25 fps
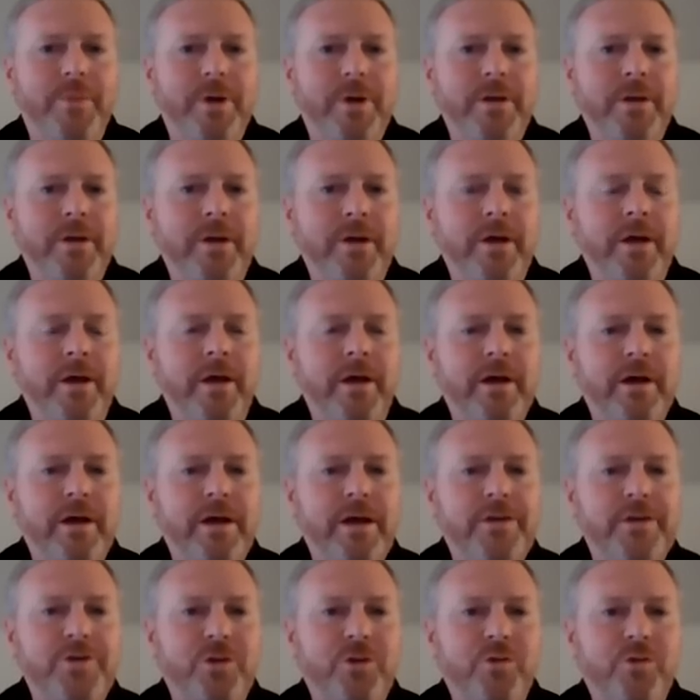But
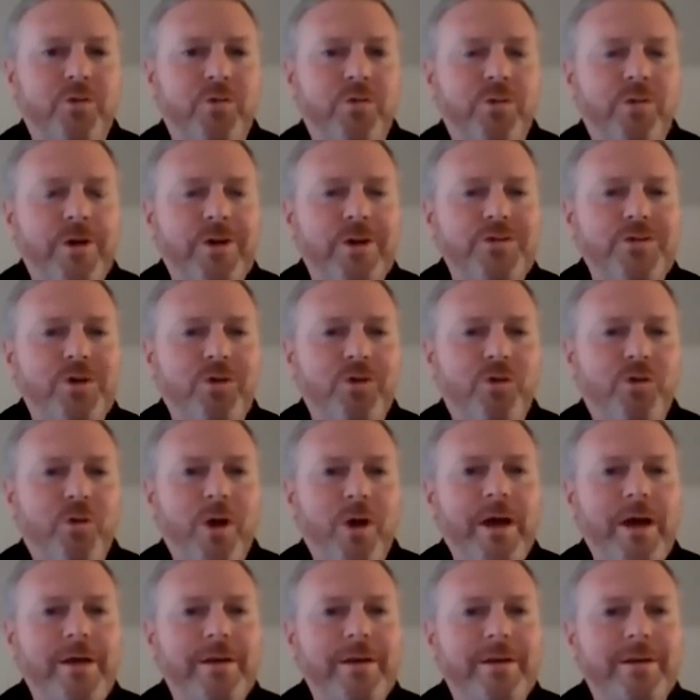it's a
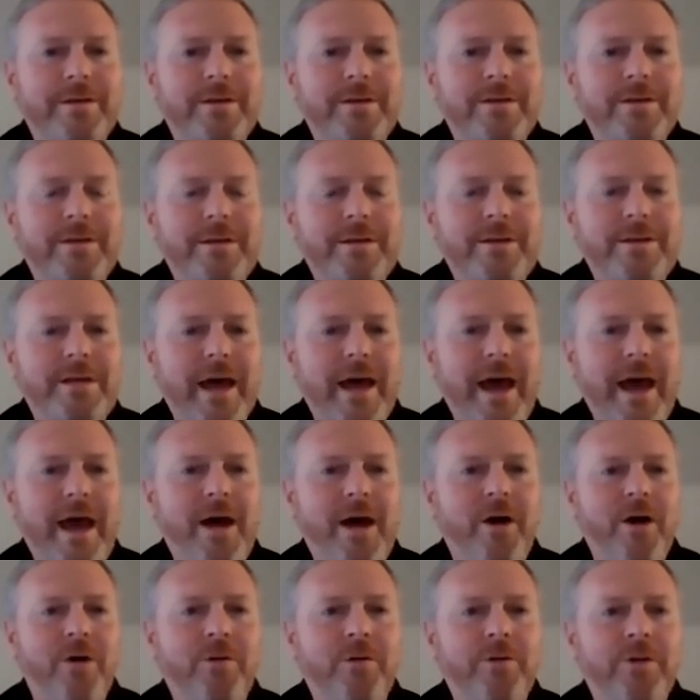great
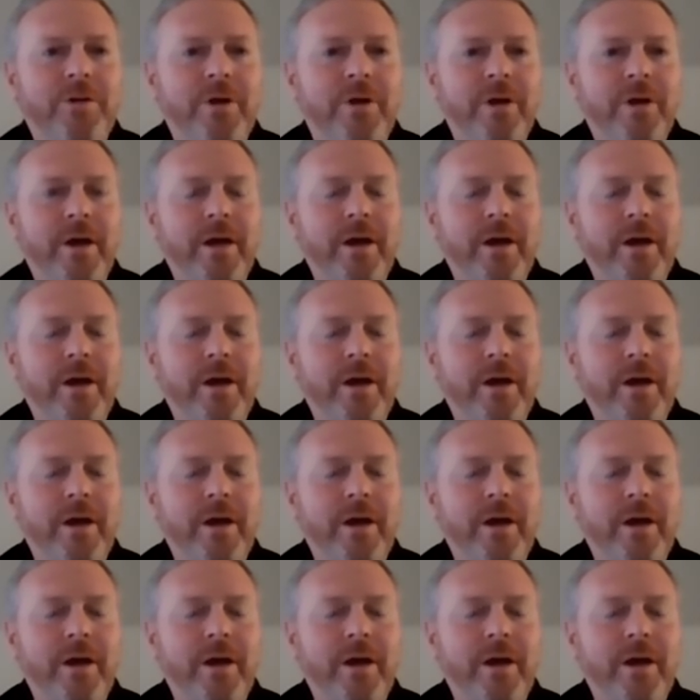town